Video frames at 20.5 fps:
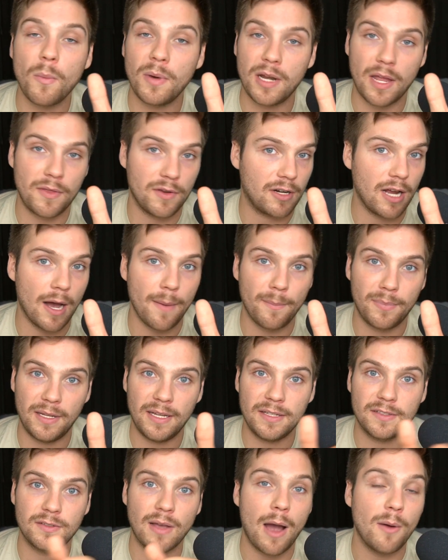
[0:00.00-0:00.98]
many other
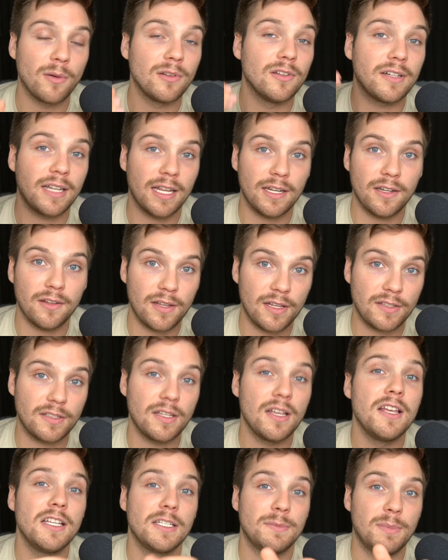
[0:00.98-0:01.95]
companies. So I would look into this
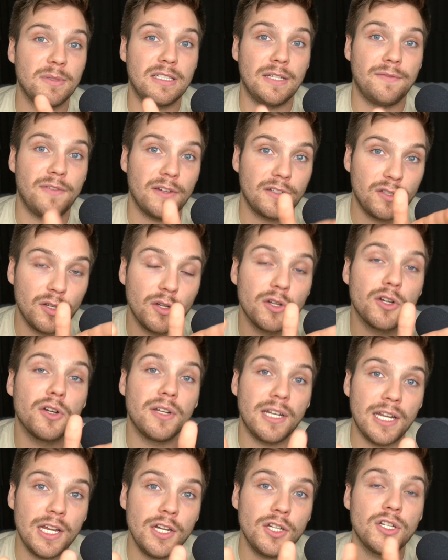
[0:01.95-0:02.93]
specific to your
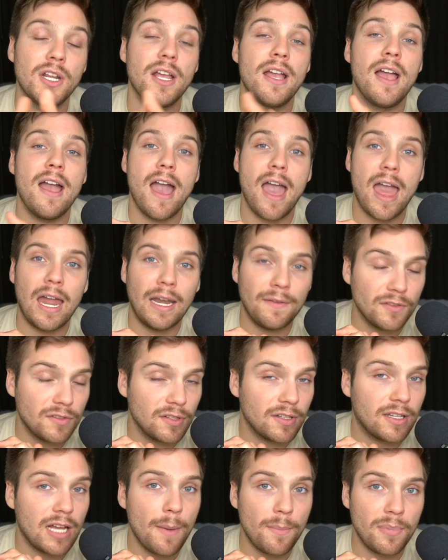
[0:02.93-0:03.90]
niche. And if there's
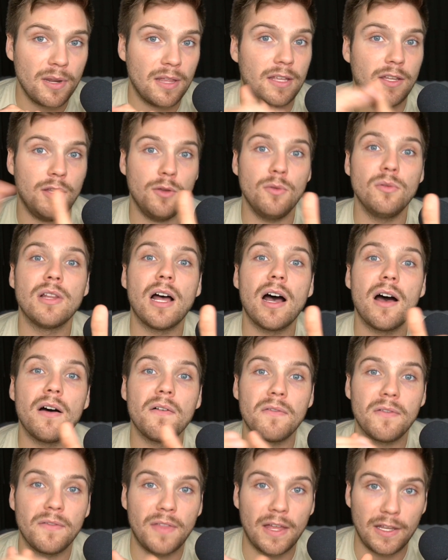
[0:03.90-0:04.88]
a company that you
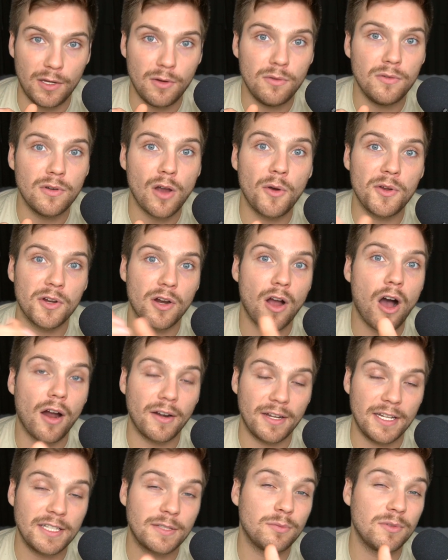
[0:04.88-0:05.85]
love, that you know your
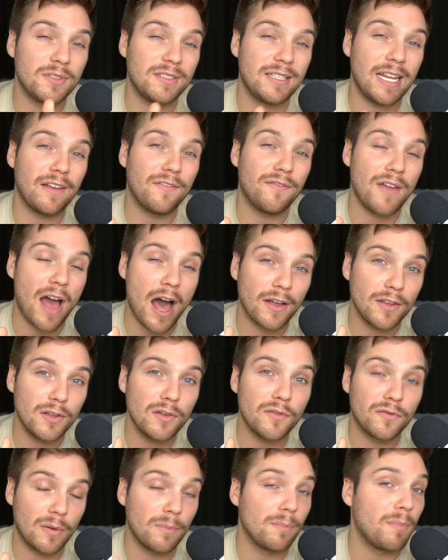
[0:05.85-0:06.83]
audience would take
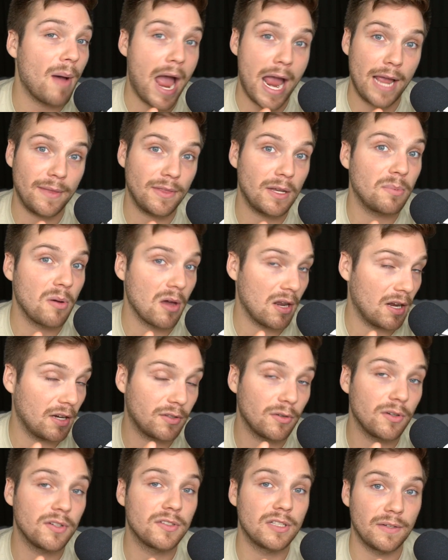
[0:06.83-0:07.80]
value from buying their
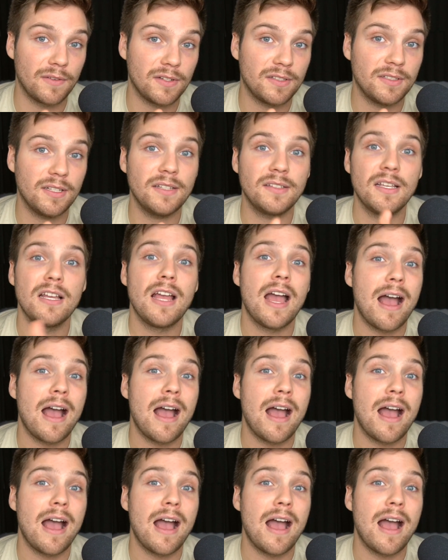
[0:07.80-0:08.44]
products or services,